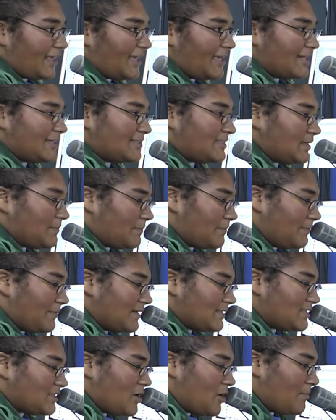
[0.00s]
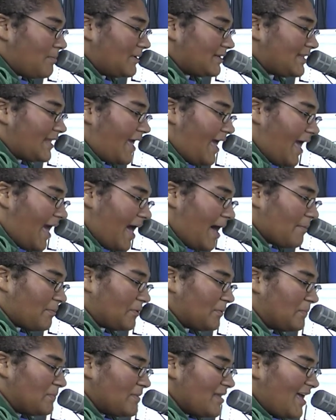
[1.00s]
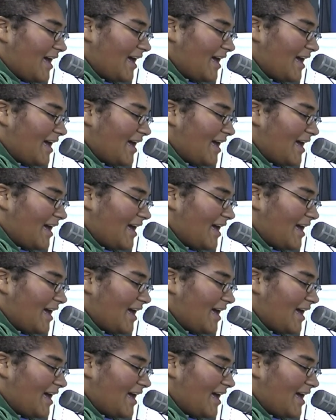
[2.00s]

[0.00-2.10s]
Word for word: hit tip of my tongue, but the album.